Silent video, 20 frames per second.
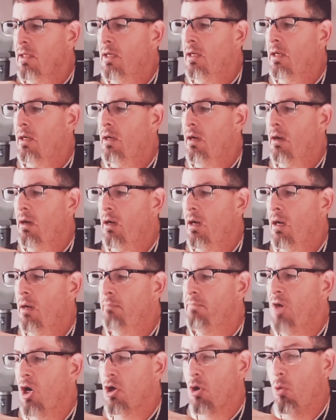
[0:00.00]
um,
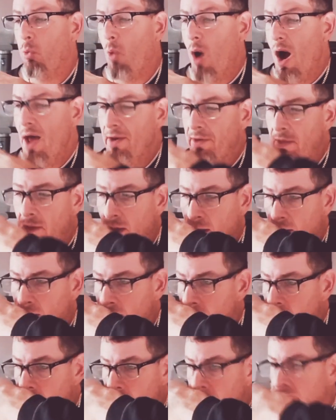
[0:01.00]
aquatic,
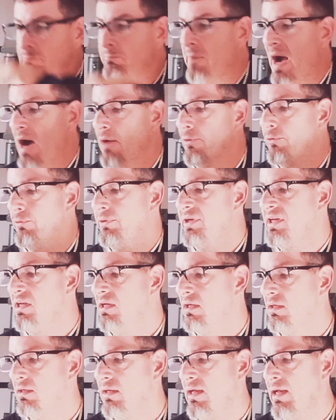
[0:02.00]
powdery,
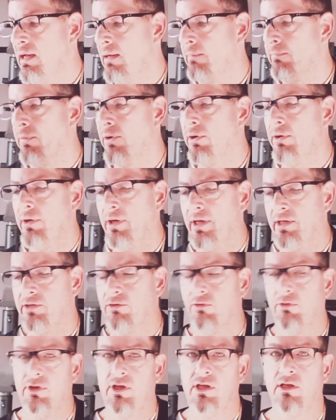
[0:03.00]
amber, and
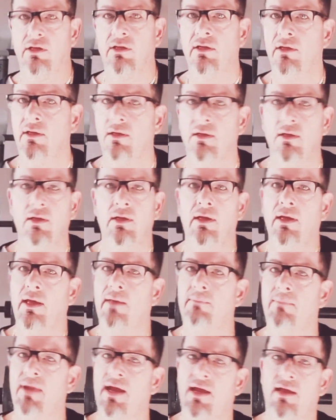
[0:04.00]
green. And
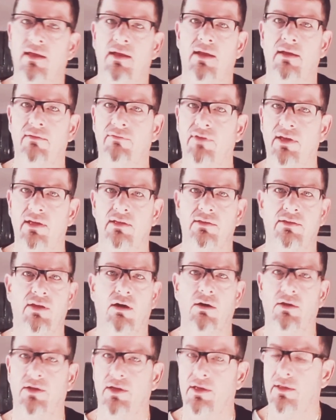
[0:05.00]
man, have they
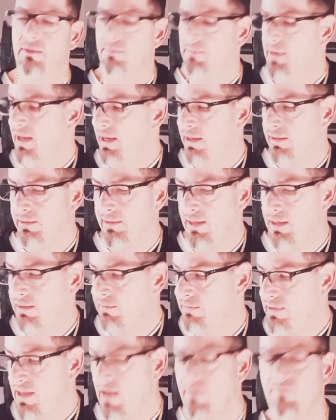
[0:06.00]
done it, man. They,
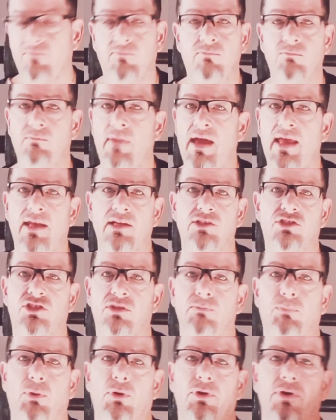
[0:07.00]
they've managed to
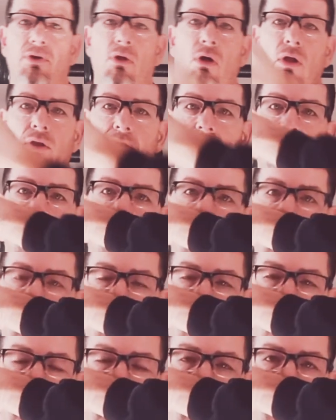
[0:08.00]
put it all
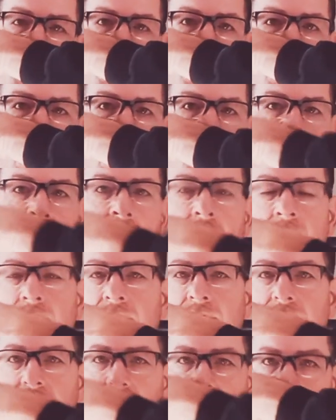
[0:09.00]
together. And th
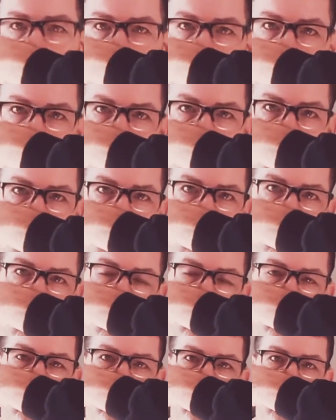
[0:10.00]
this fragrance,
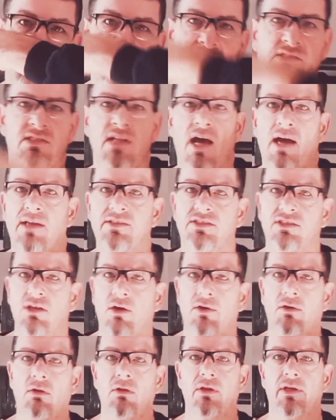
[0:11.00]
it's not
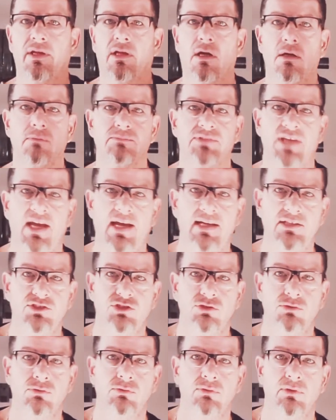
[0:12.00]
subtle. It comes at
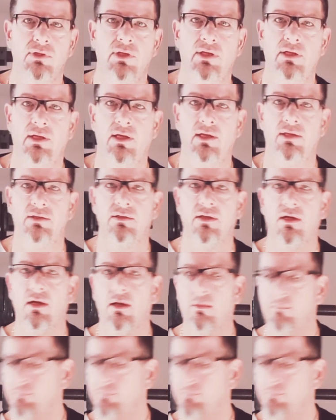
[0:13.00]
you, and um,